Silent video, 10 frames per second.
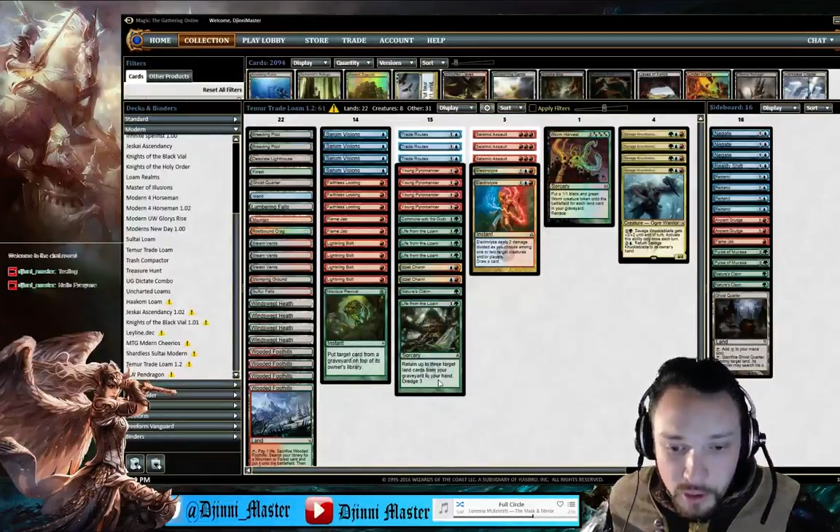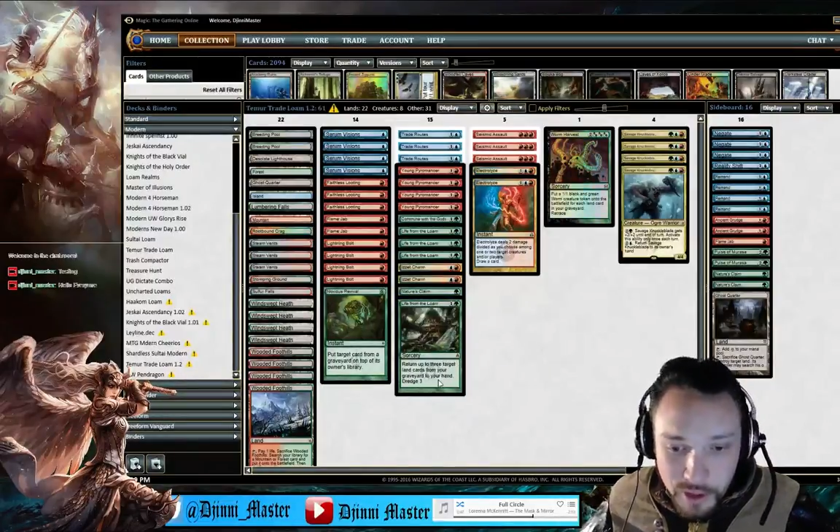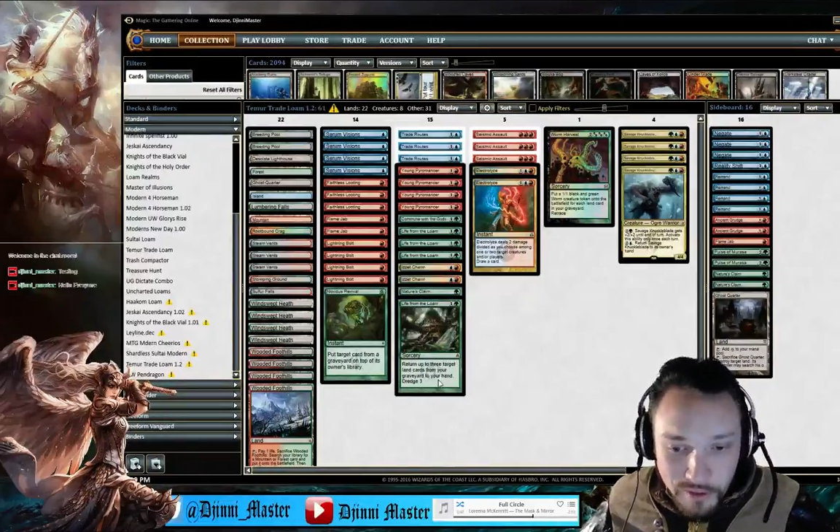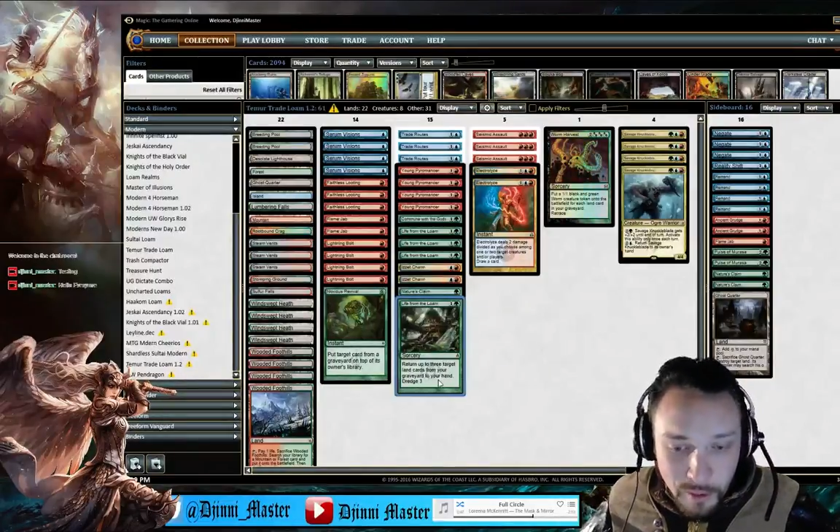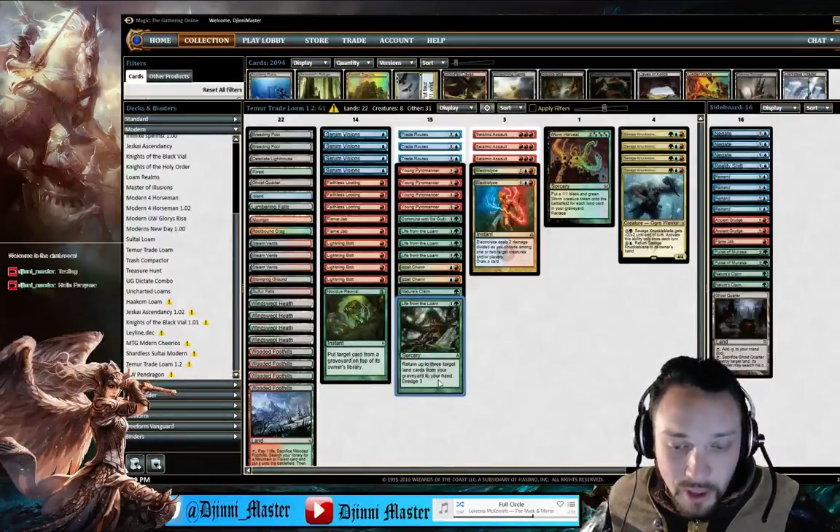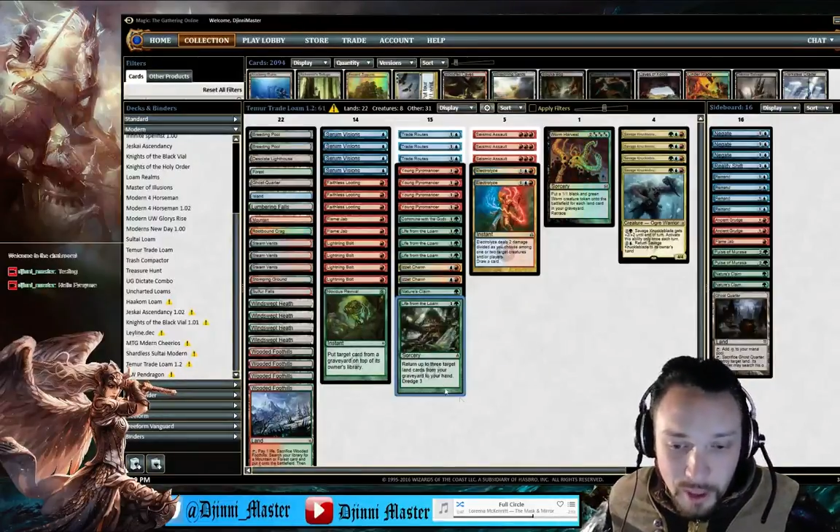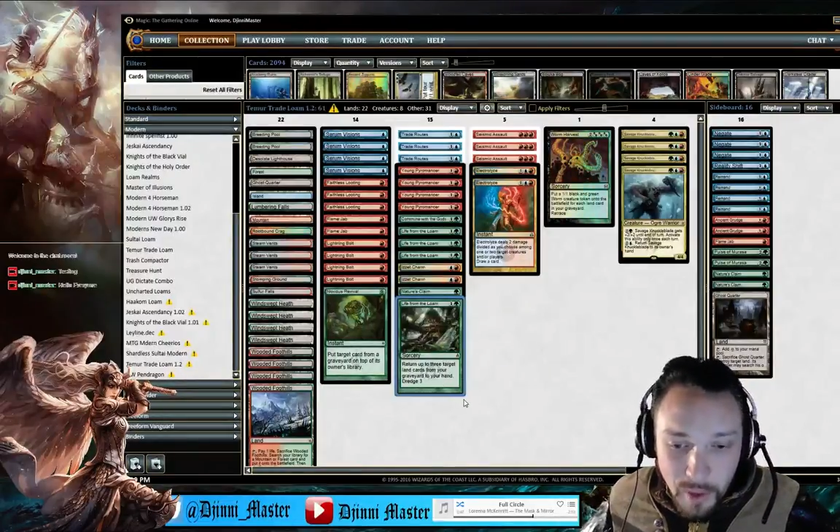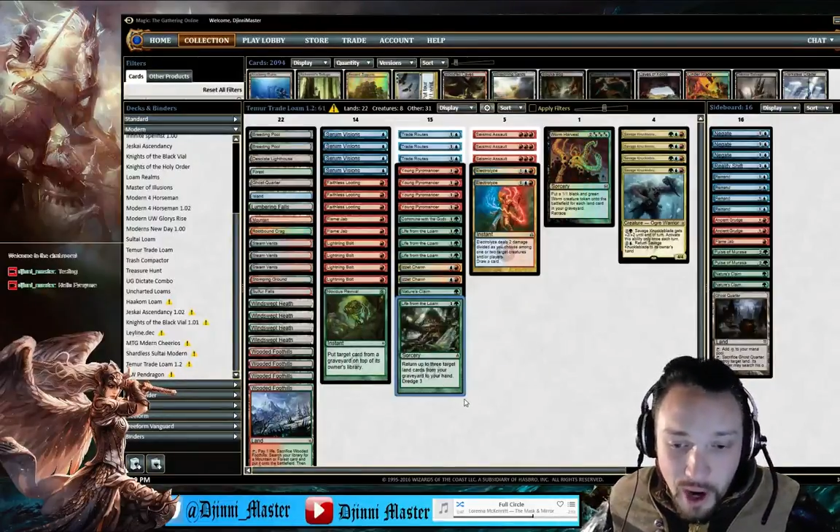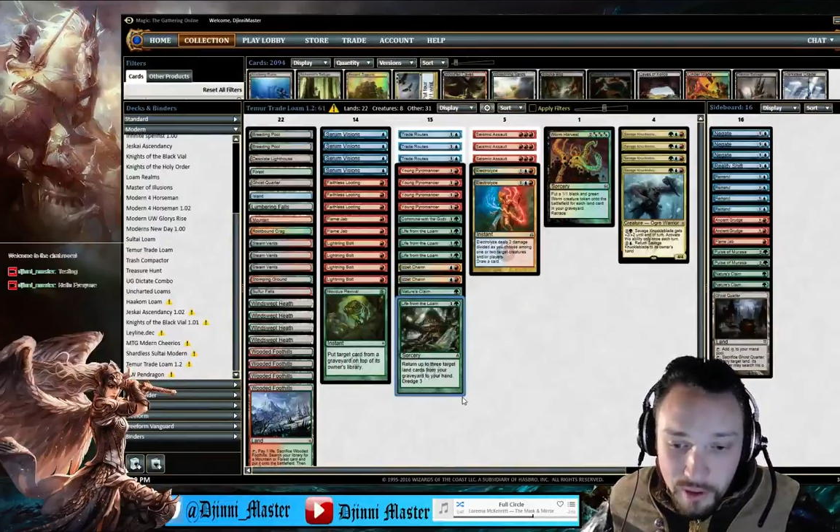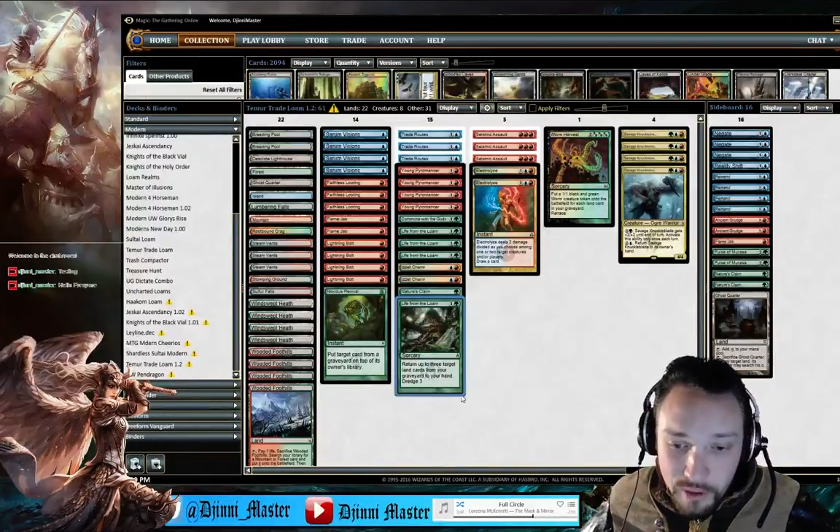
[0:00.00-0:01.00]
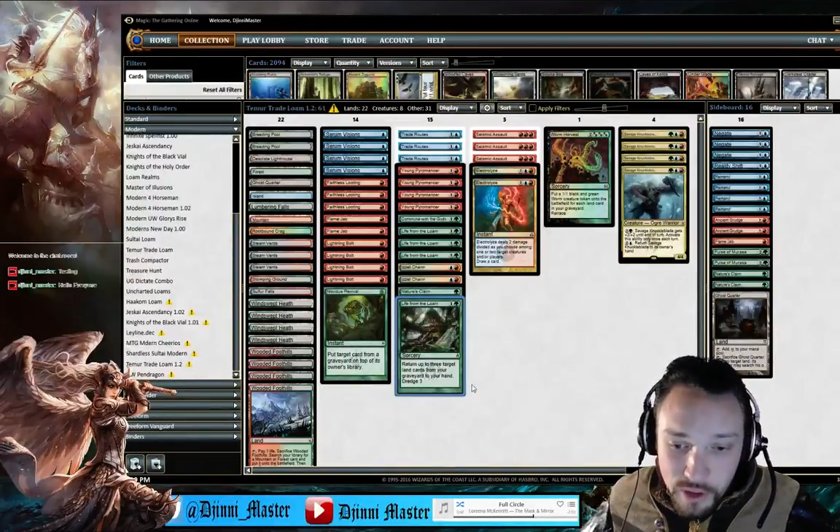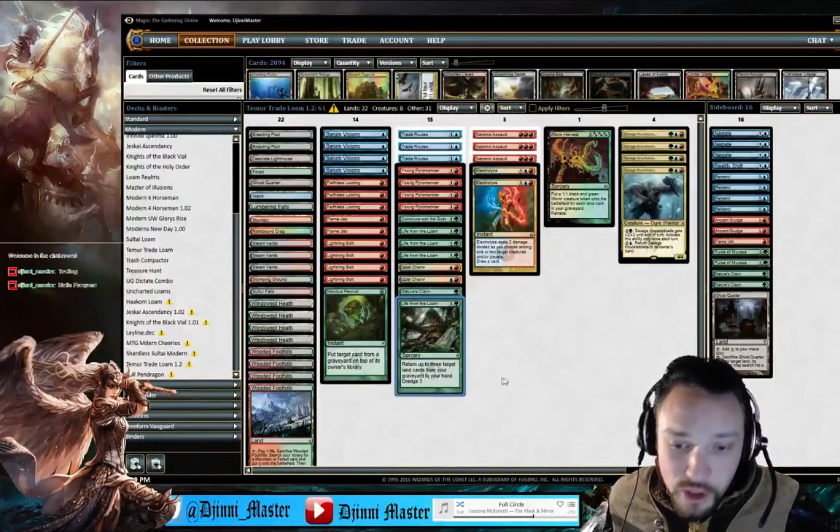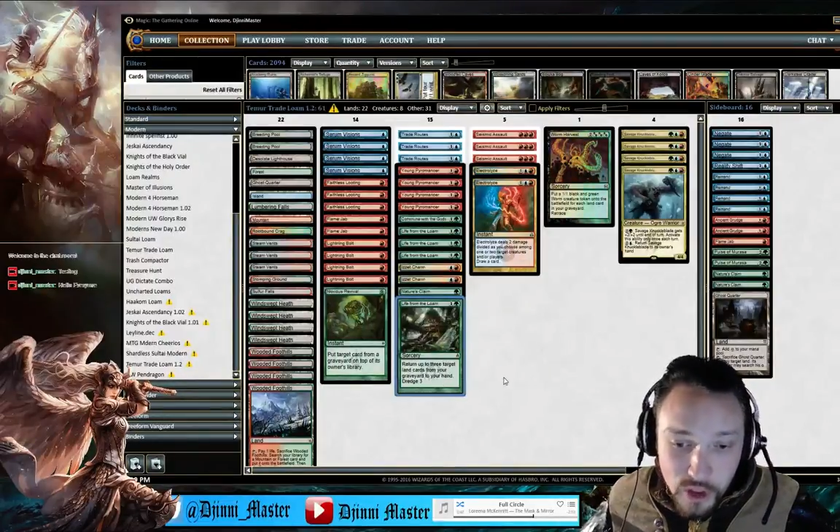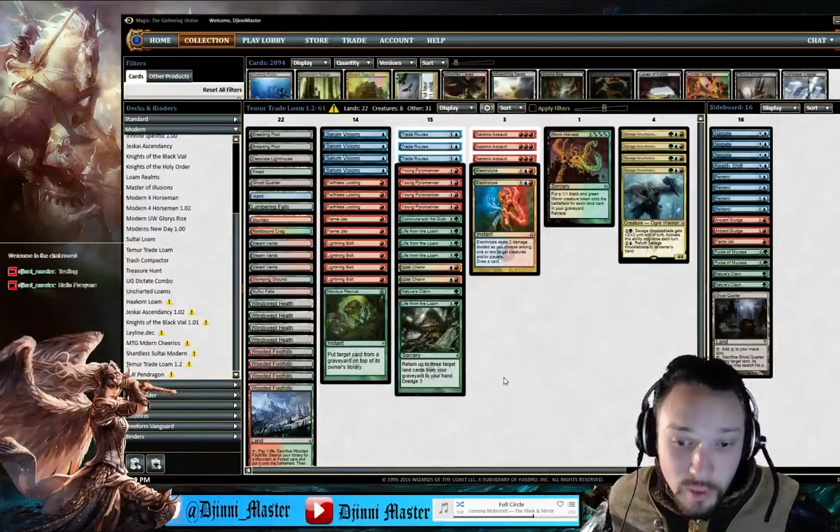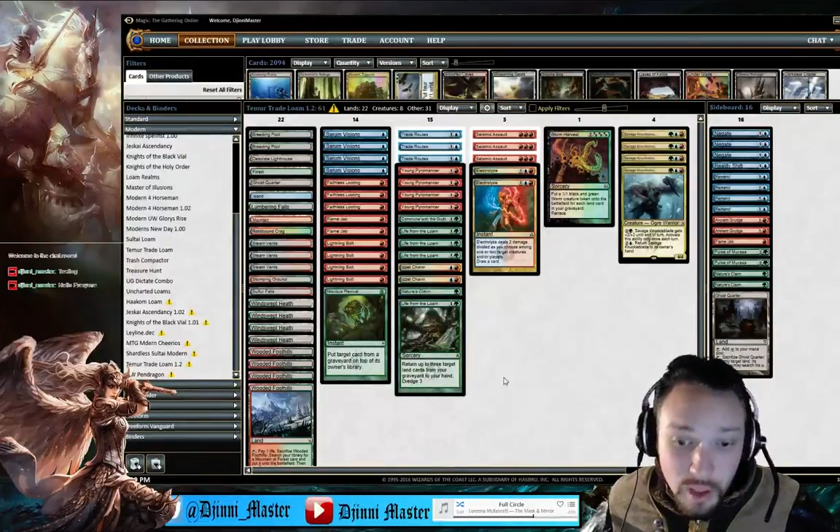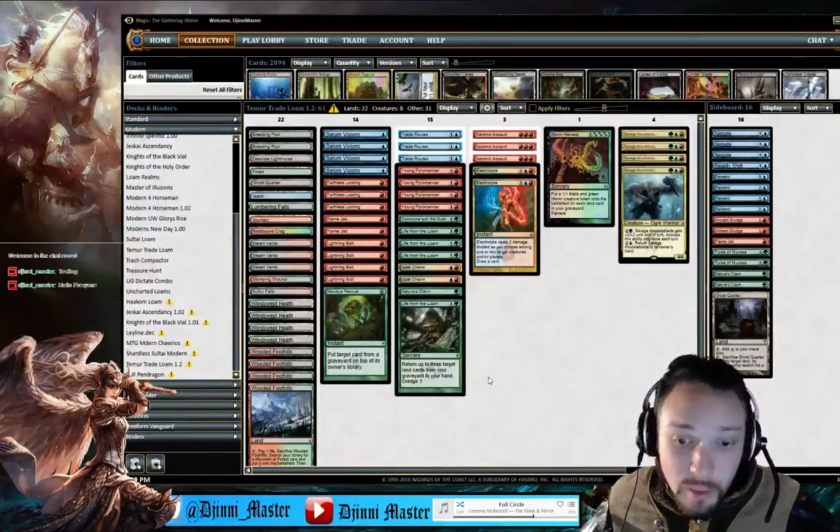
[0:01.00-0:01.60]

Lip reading: which if you're playing Modern you should be,